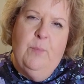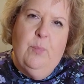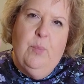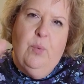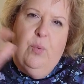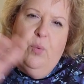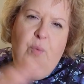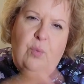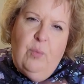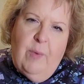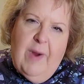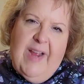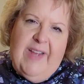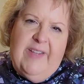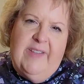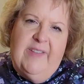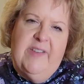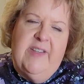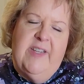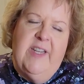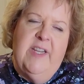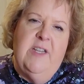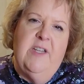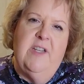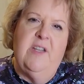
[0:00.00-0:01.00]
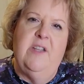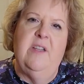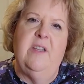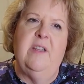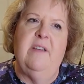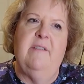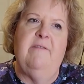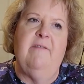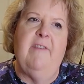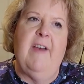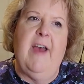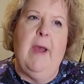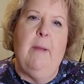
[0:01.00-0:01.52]
pressed into
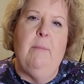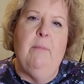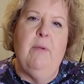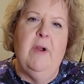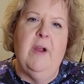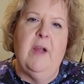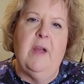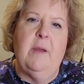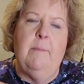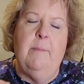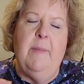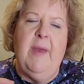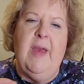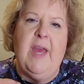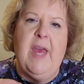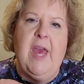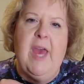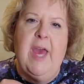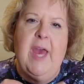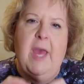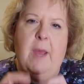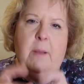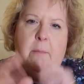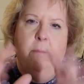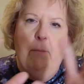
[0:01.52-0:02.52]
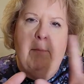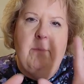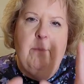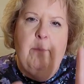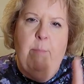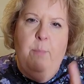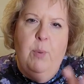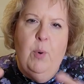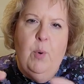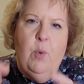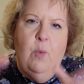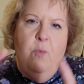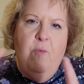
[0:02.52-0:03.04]
the fabric, making it
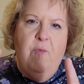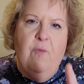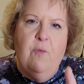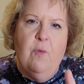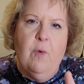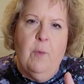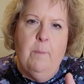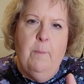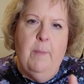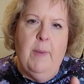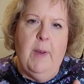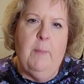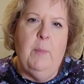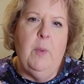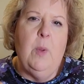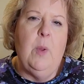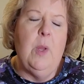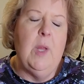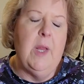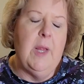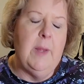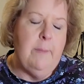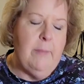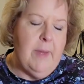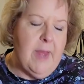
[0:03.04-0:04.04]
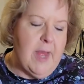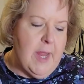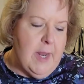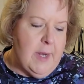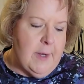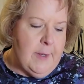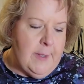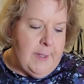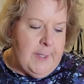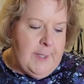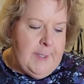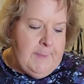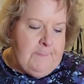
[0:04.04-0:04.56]
poof or bubble a
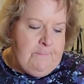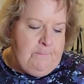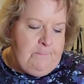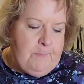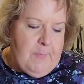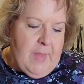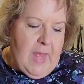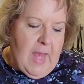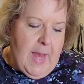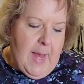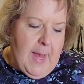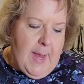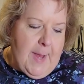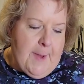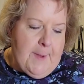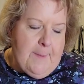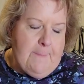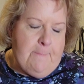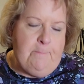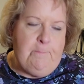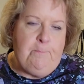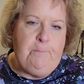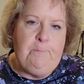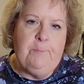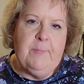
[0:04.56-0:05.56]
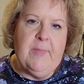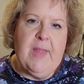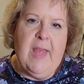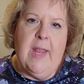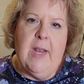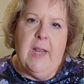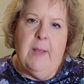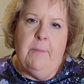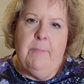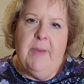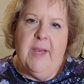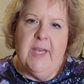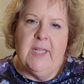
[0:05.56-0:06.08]
bit. And
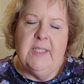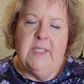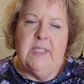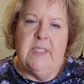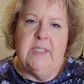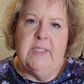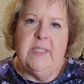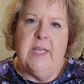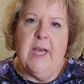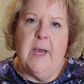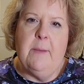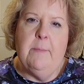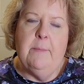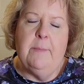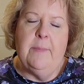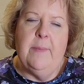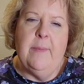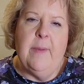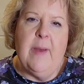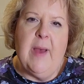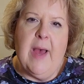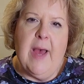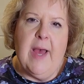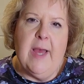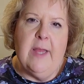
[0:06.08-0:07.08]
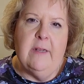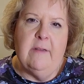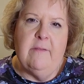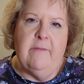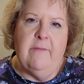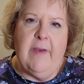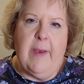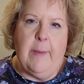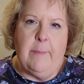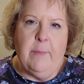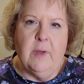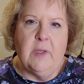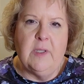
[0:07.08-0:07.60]
I picked this up at
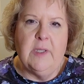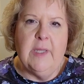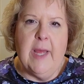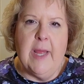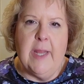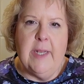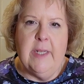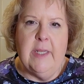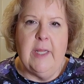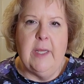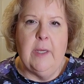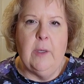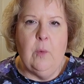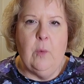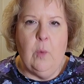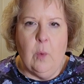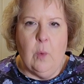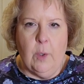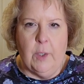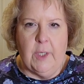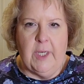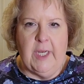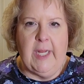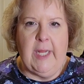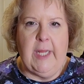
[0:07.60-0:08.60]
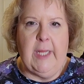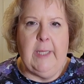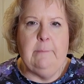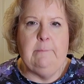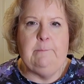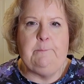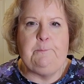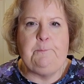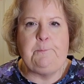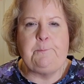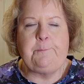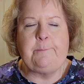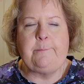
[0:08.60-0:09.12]
Fabricland in Courtenay,
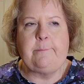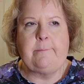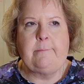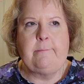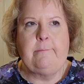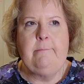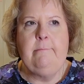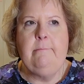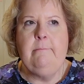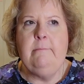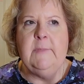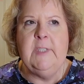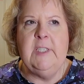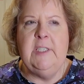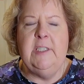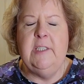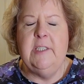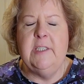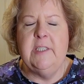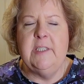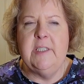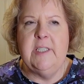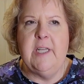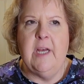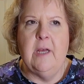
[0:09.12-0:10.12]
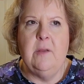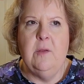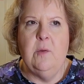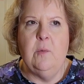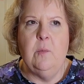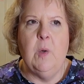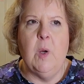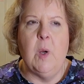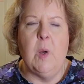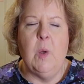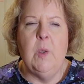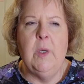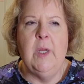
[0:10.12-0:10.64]
just down the
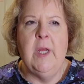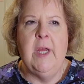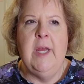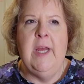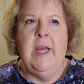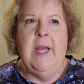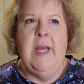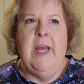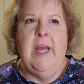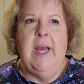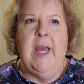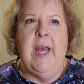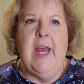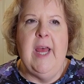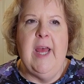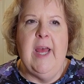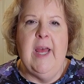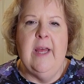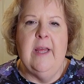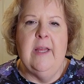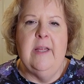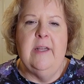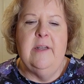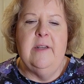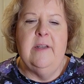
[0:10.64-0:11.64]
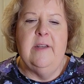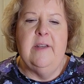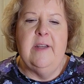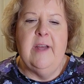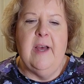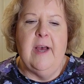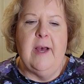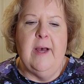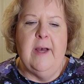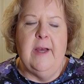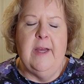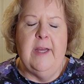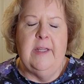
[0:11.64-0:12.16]
road, and
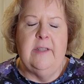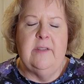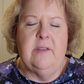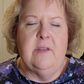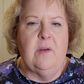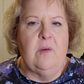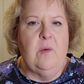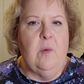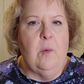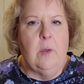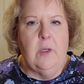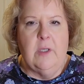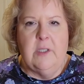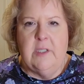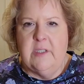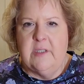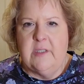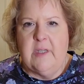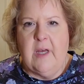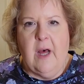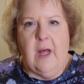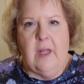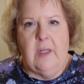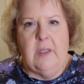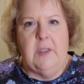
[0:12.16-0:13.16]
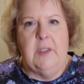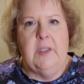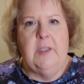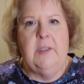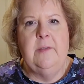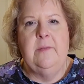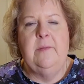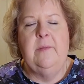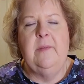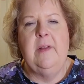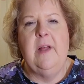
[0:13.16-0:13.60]
it's a gorgeous color.